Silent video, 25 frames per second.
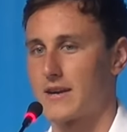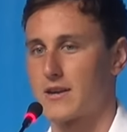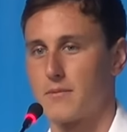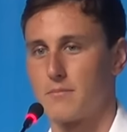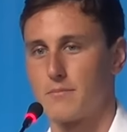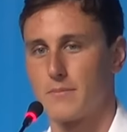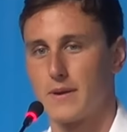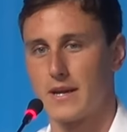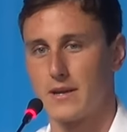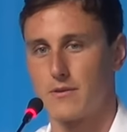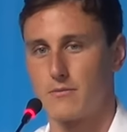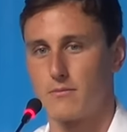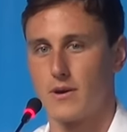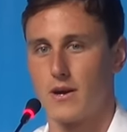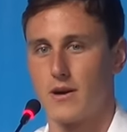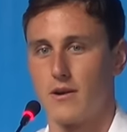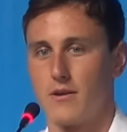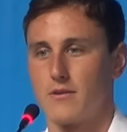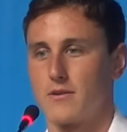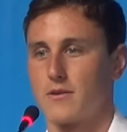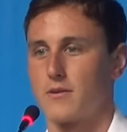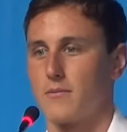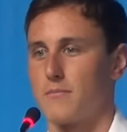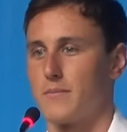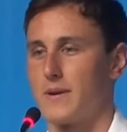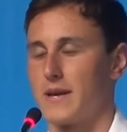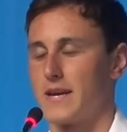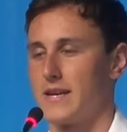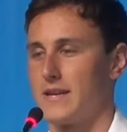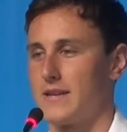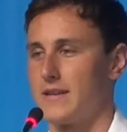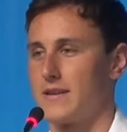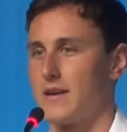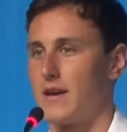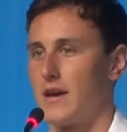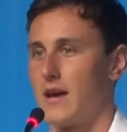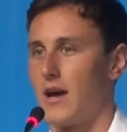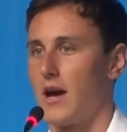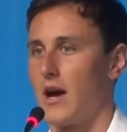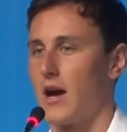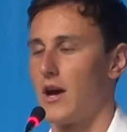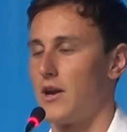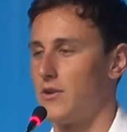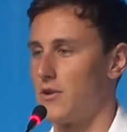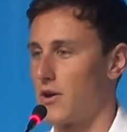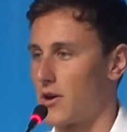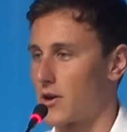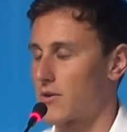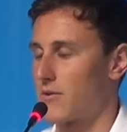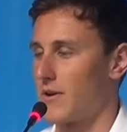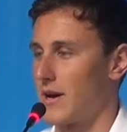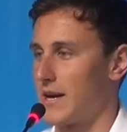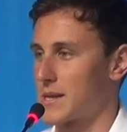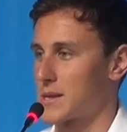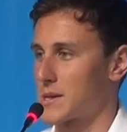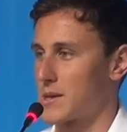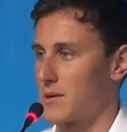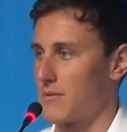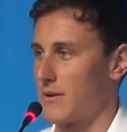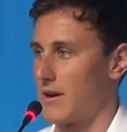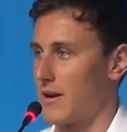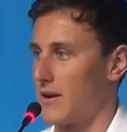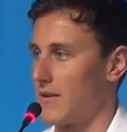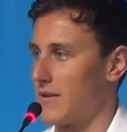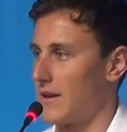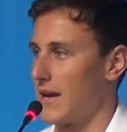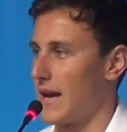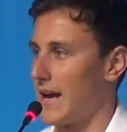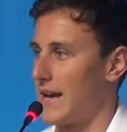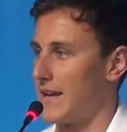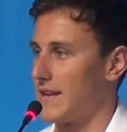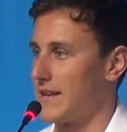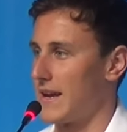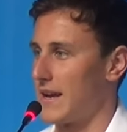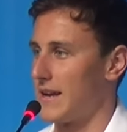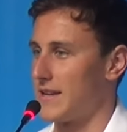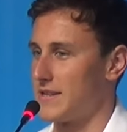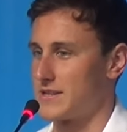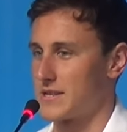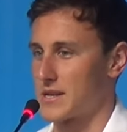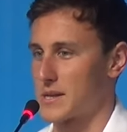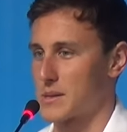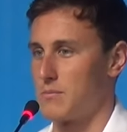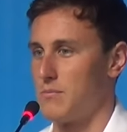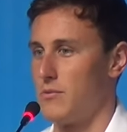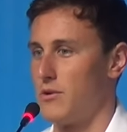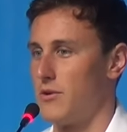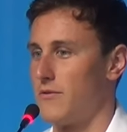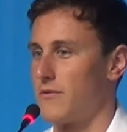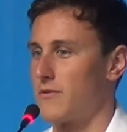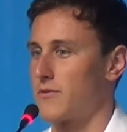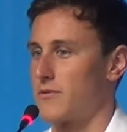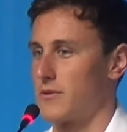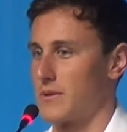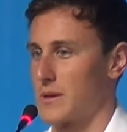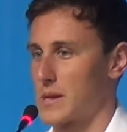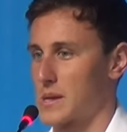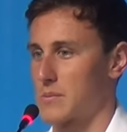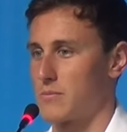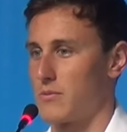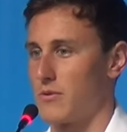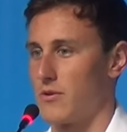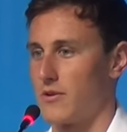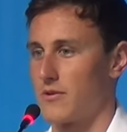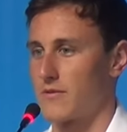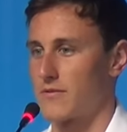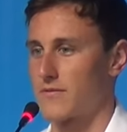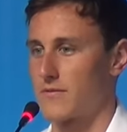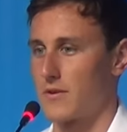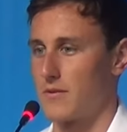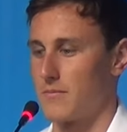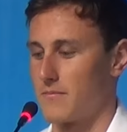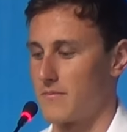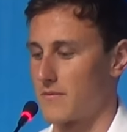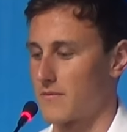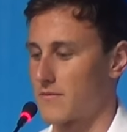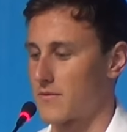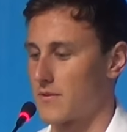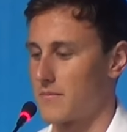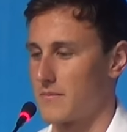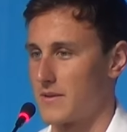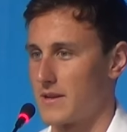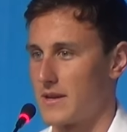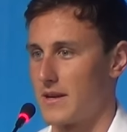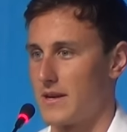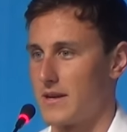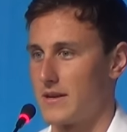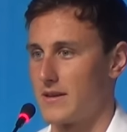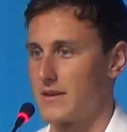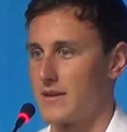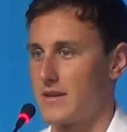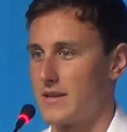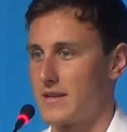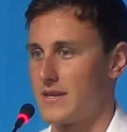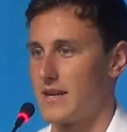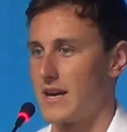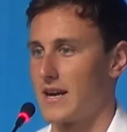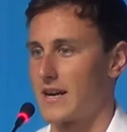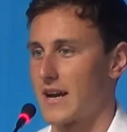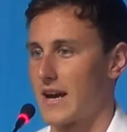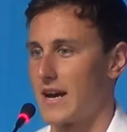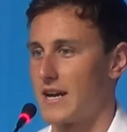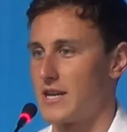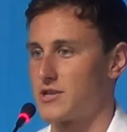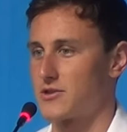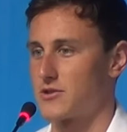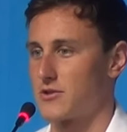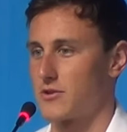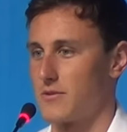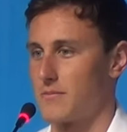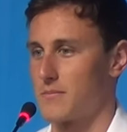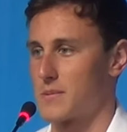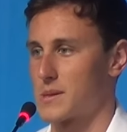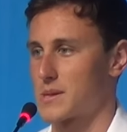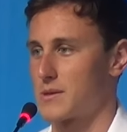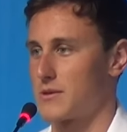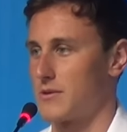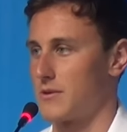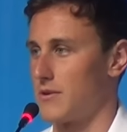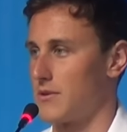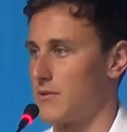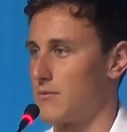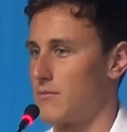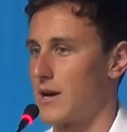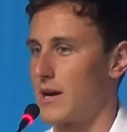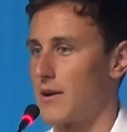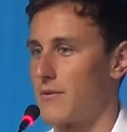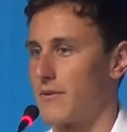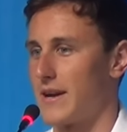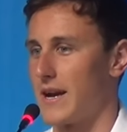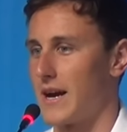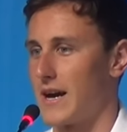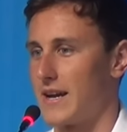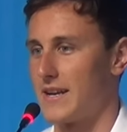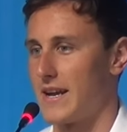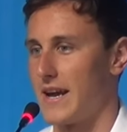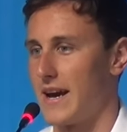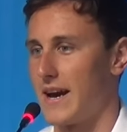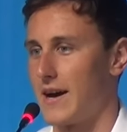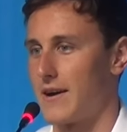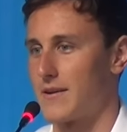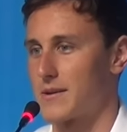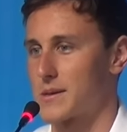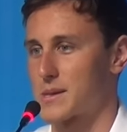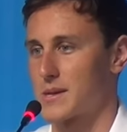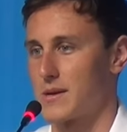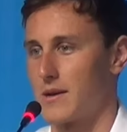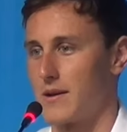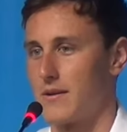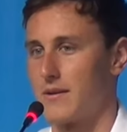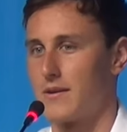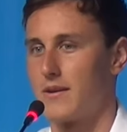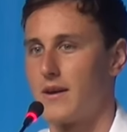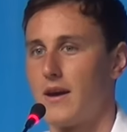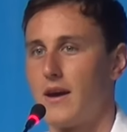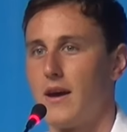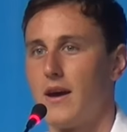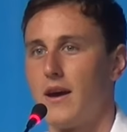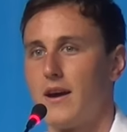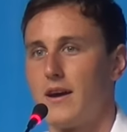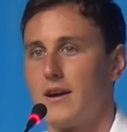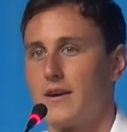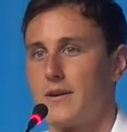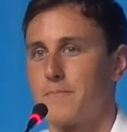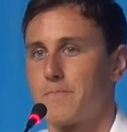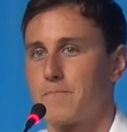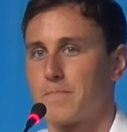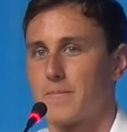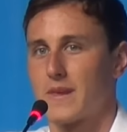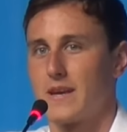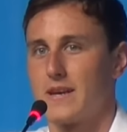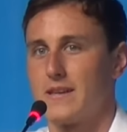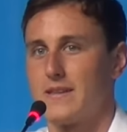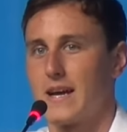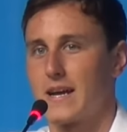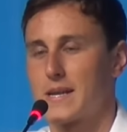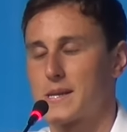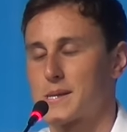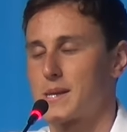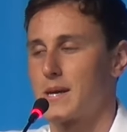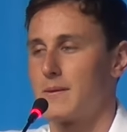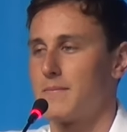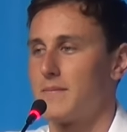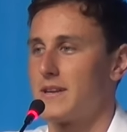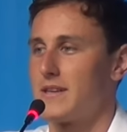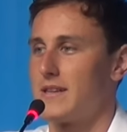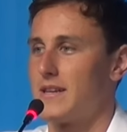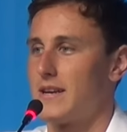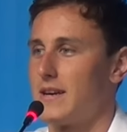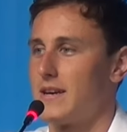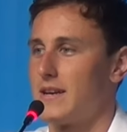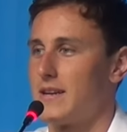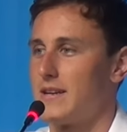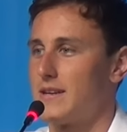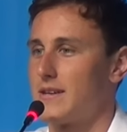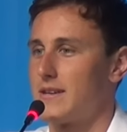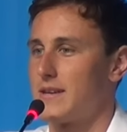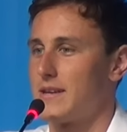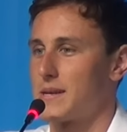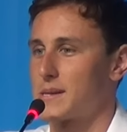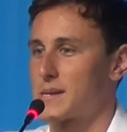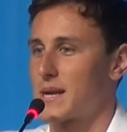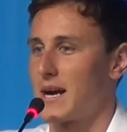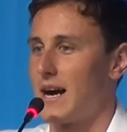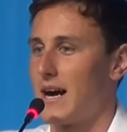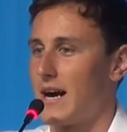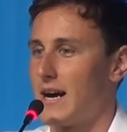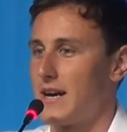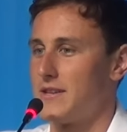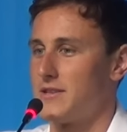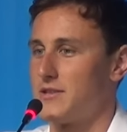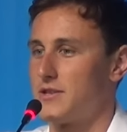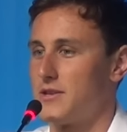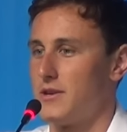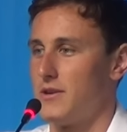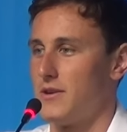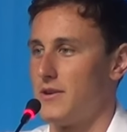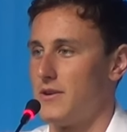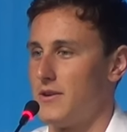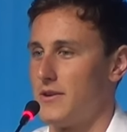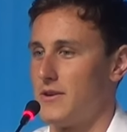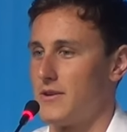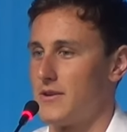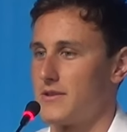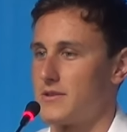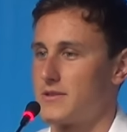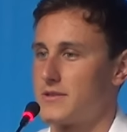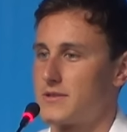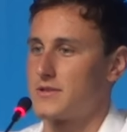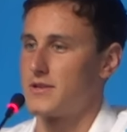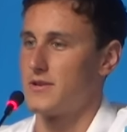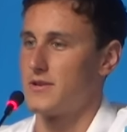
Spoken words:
compete well, compete not quite so well, and just move through the sport from the young age groups to where we are now. So that's something that is hard to